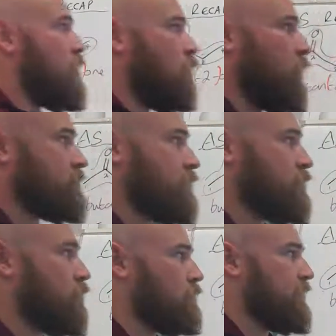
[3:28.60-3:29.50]
what do we
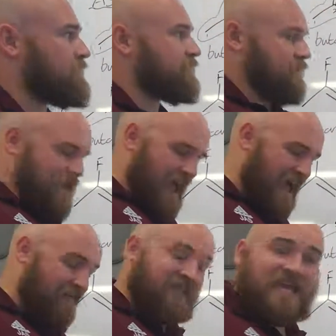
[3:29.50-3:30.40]
call this
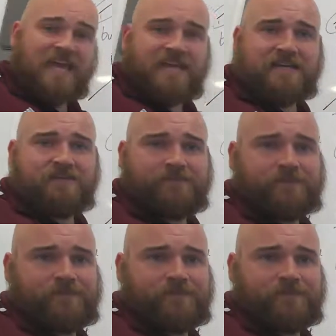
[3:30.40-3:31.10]
alkane?